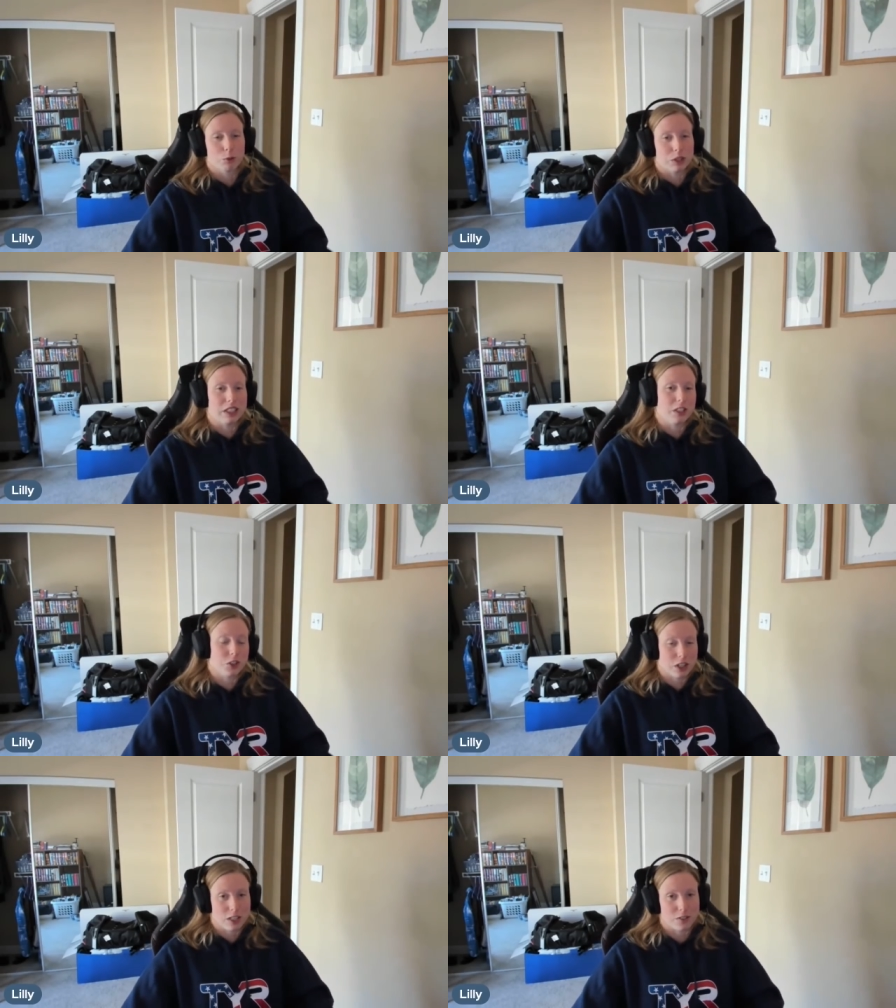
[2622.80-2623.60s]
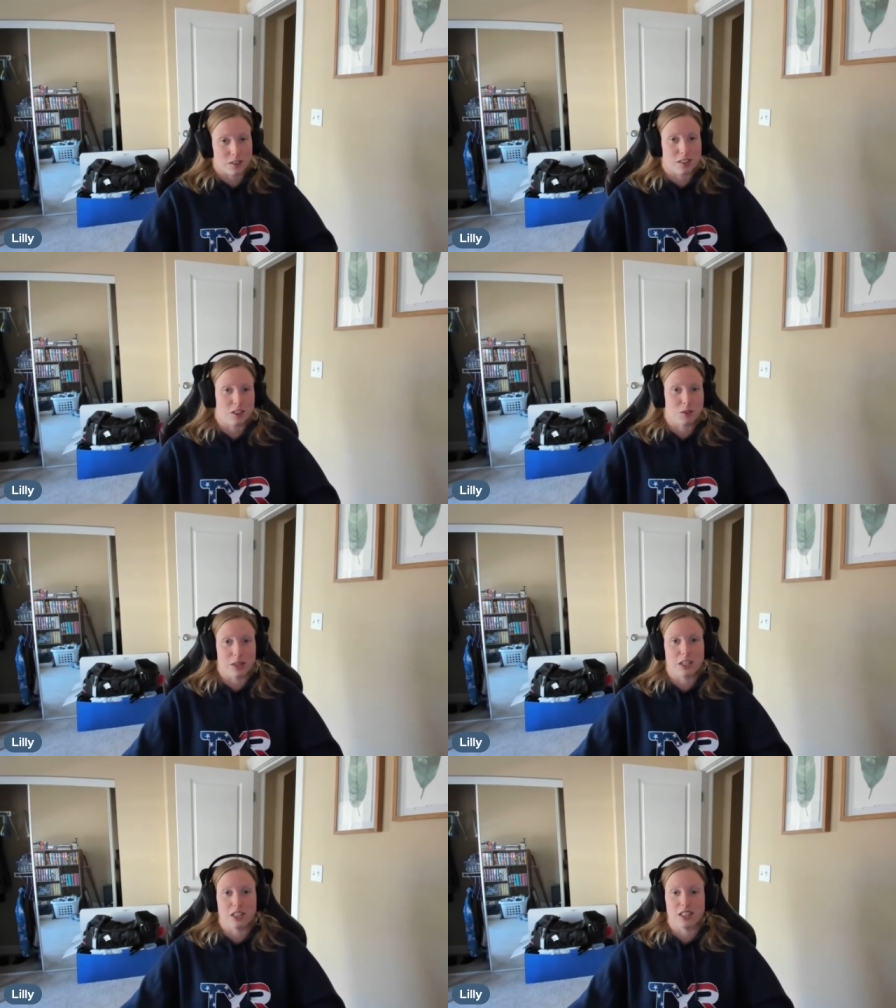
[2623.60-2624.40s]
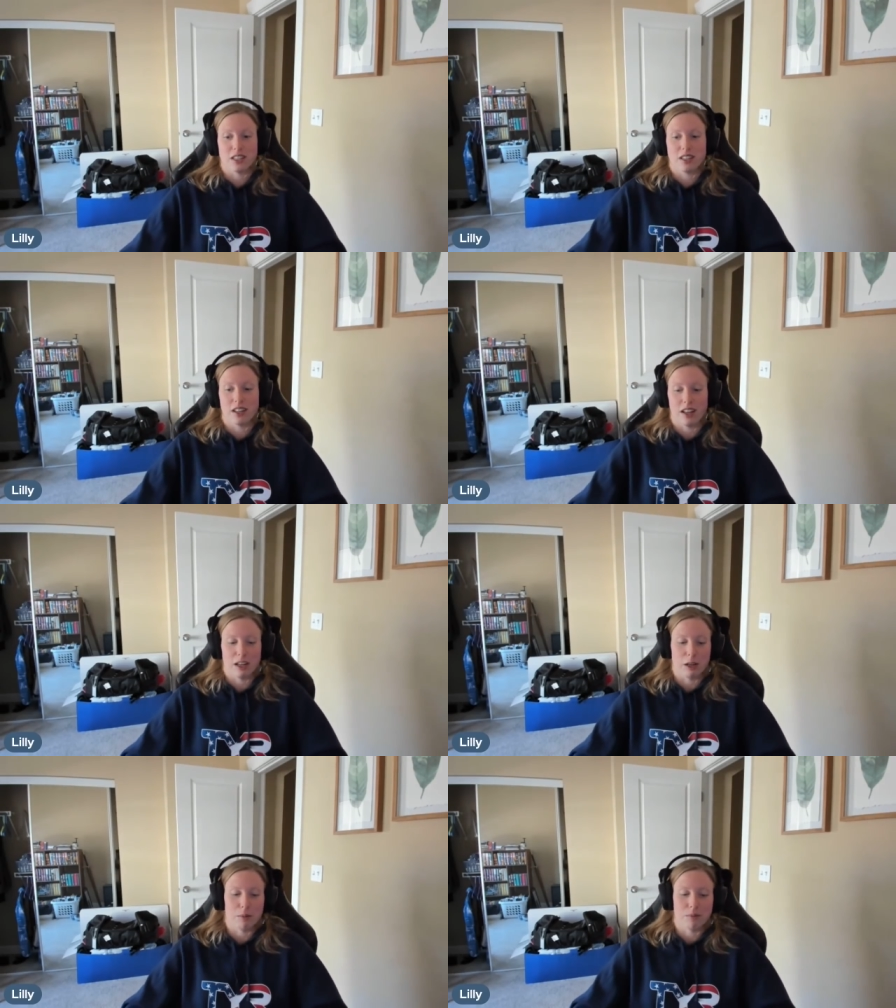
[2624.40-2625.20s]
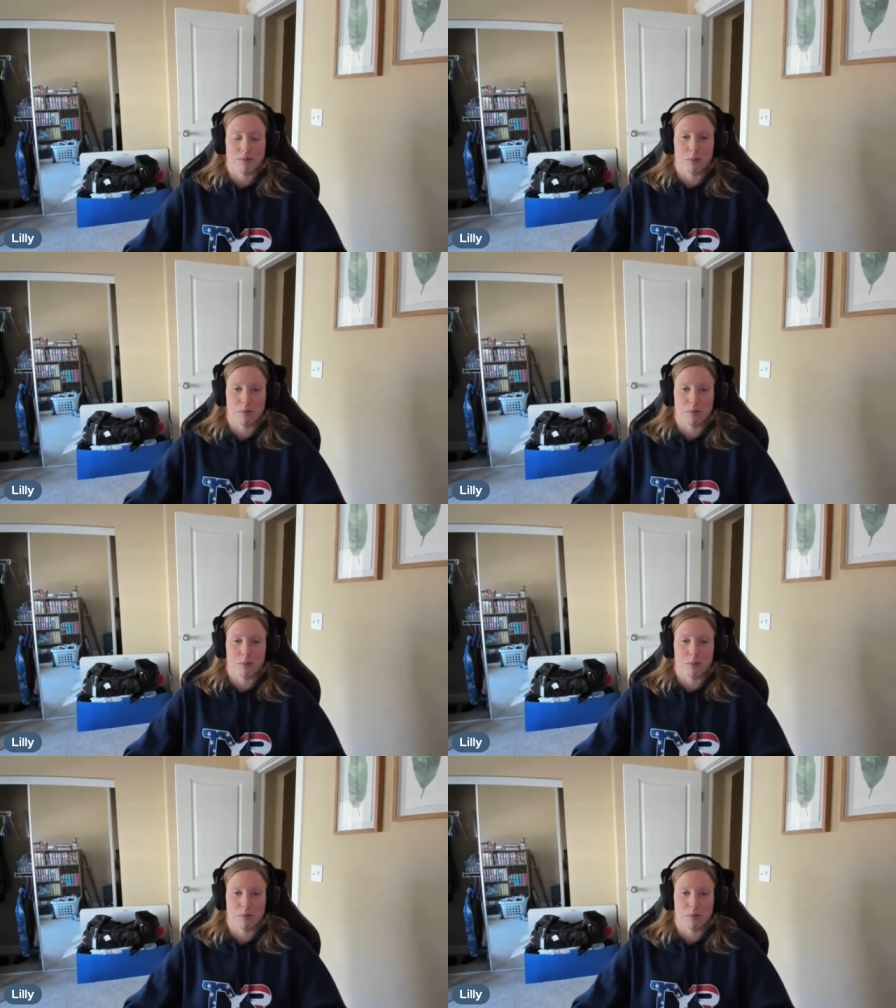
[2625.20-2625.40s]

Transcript: really stressful situation, um,